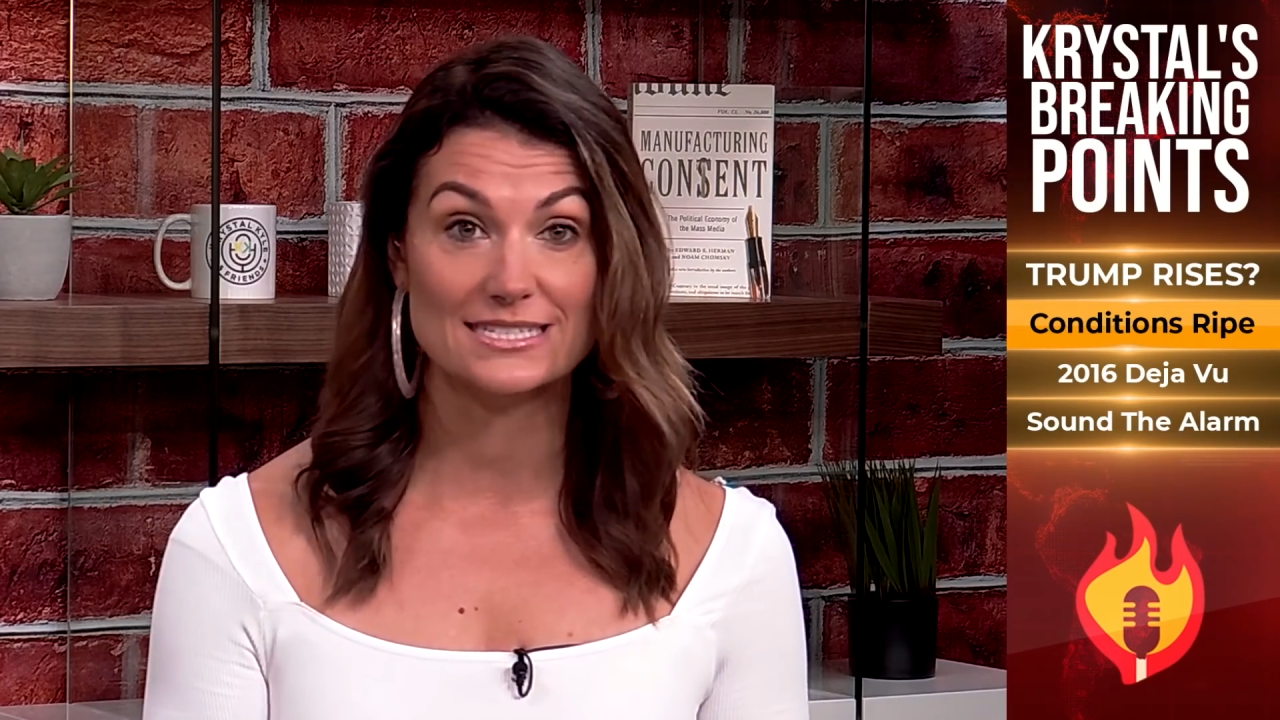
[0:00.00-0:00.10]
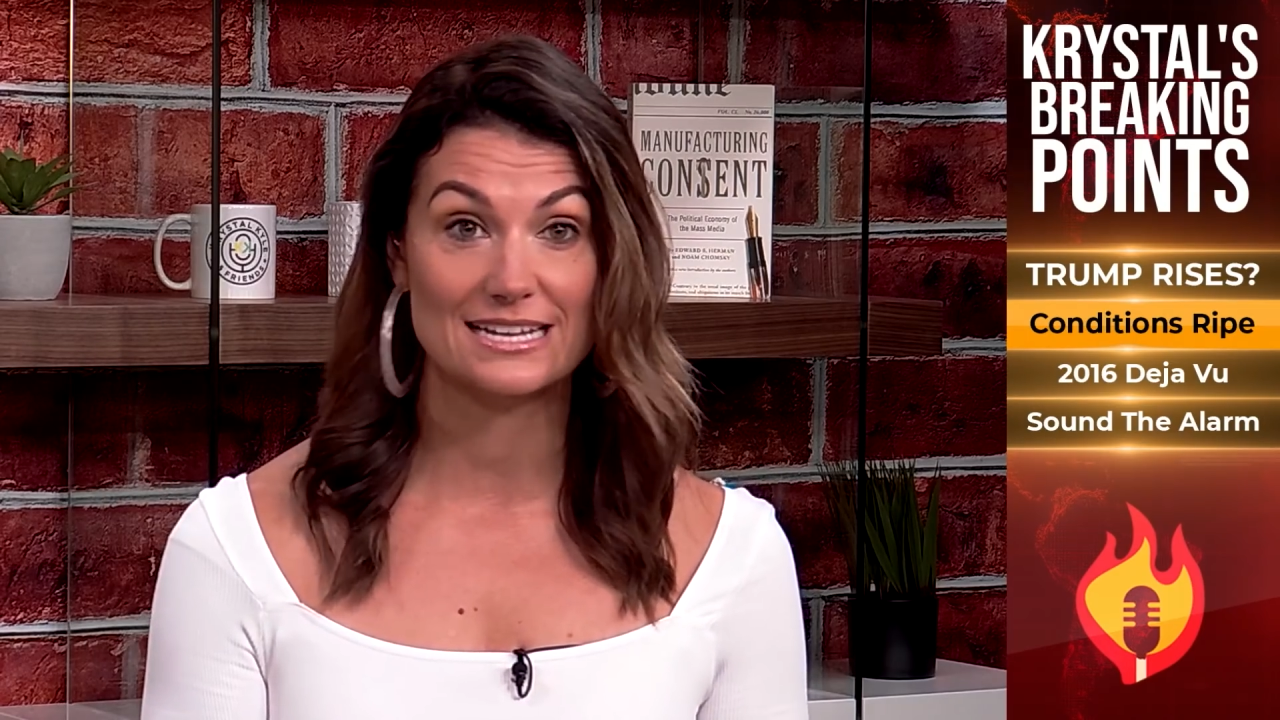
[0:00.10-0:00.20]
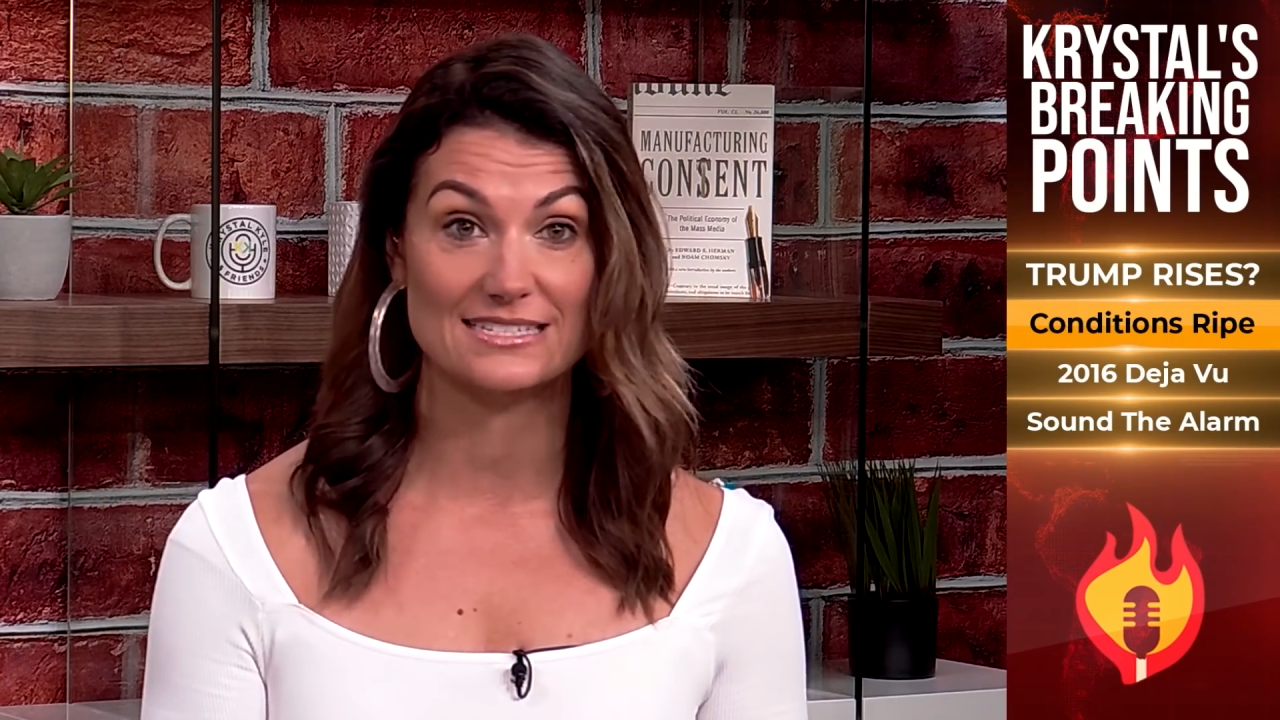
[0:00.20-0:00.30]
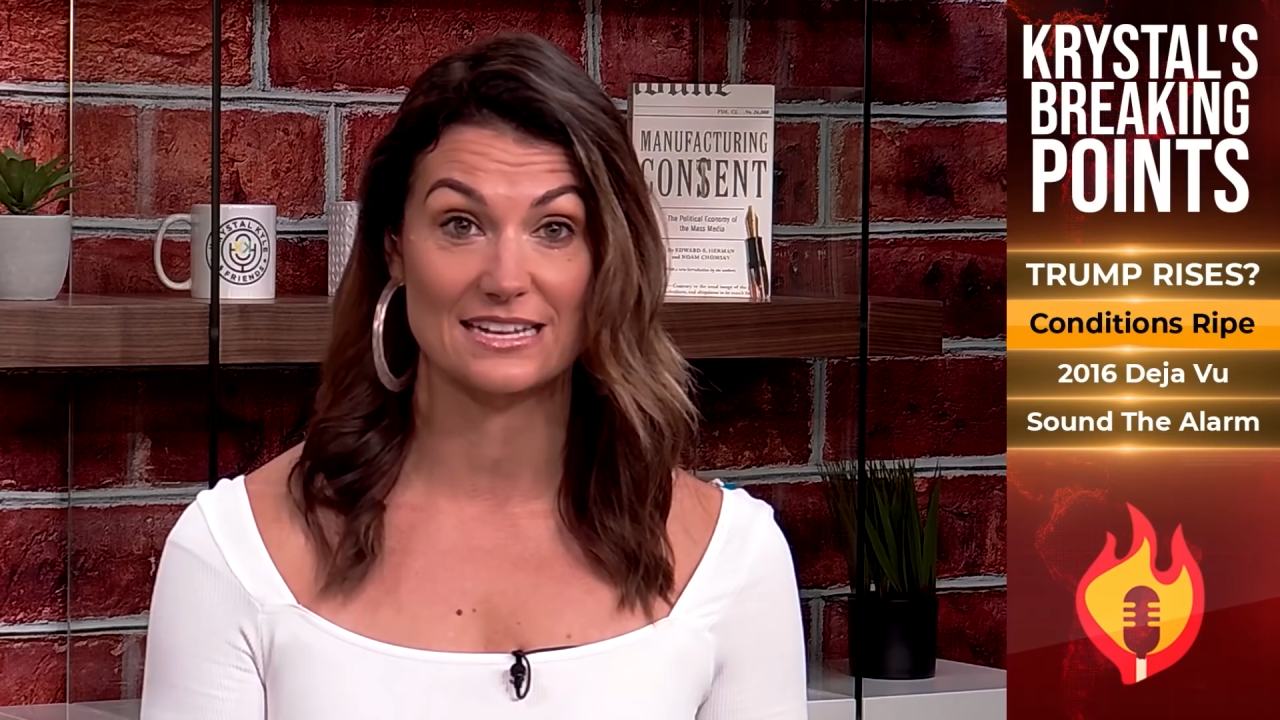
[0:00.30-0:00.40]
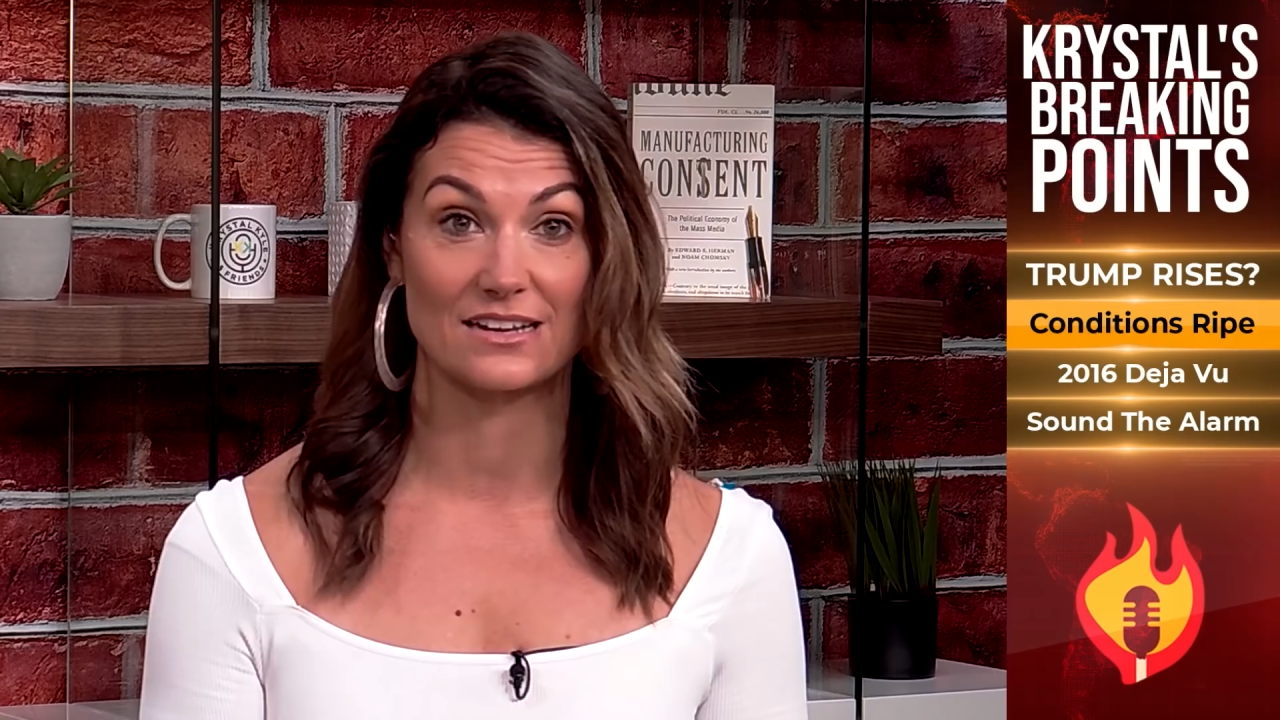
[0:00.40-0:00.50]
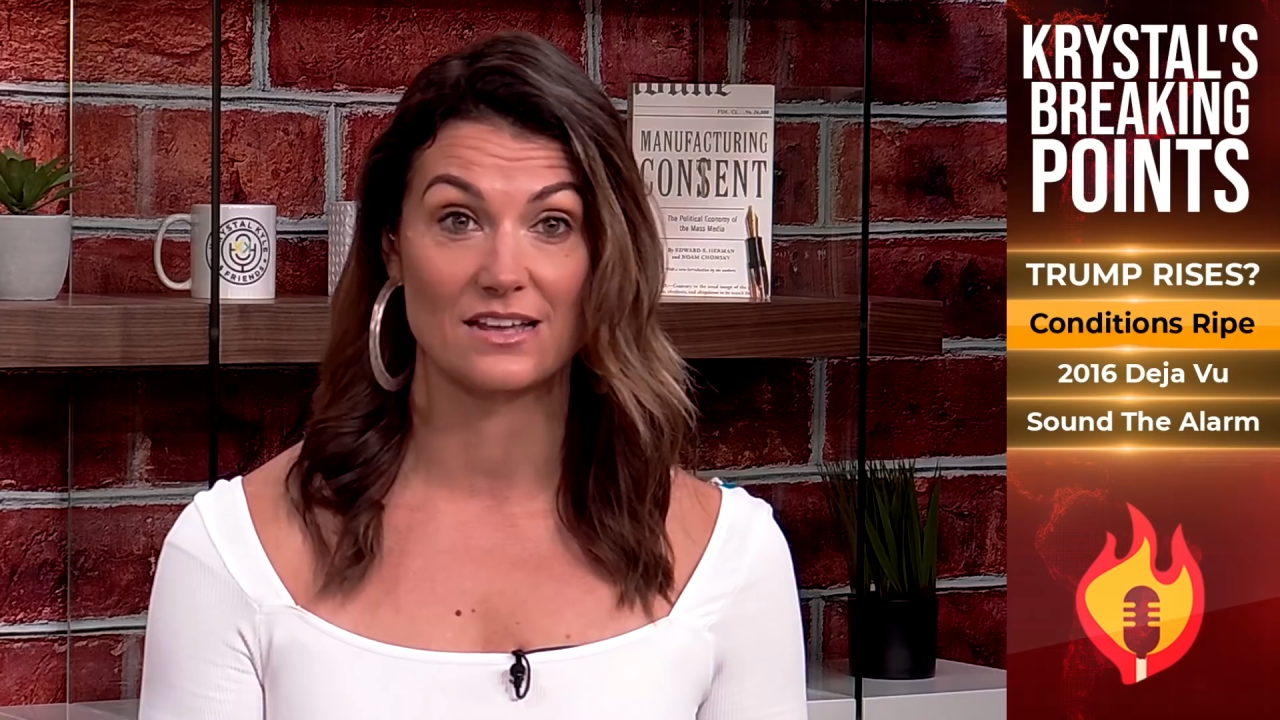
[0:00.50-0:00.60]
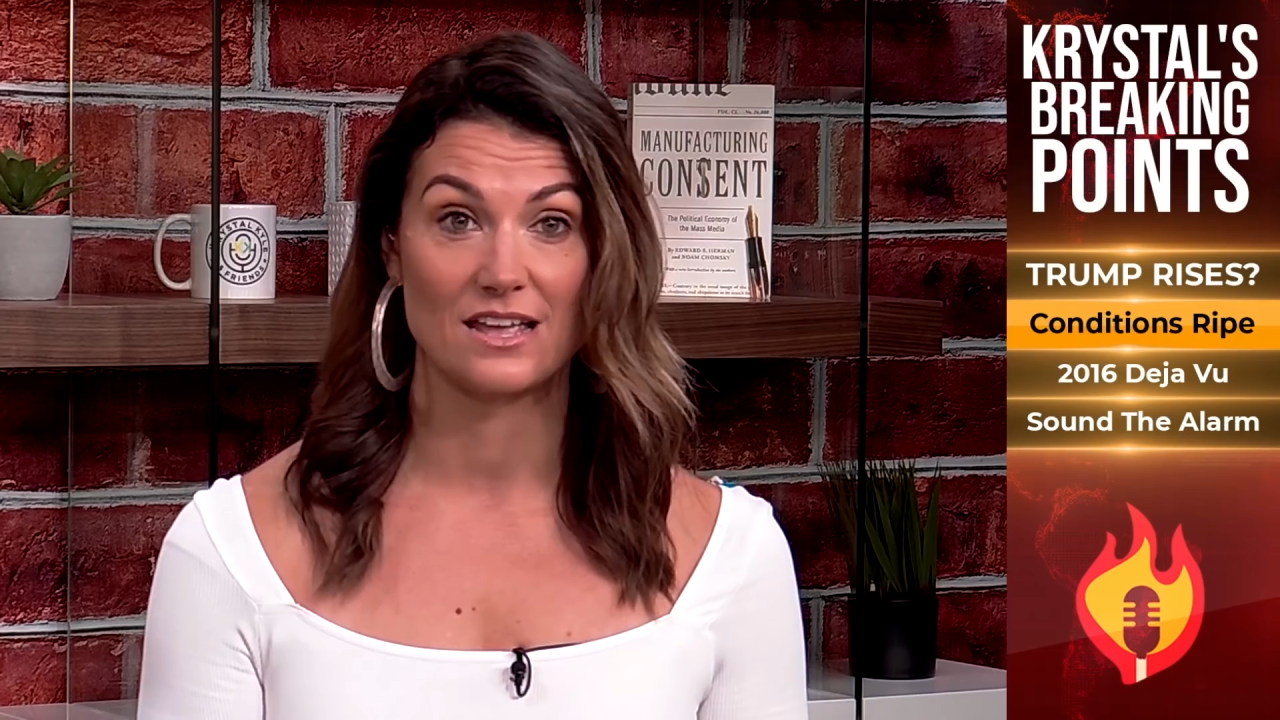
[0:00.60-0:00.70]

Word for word: it doesn't.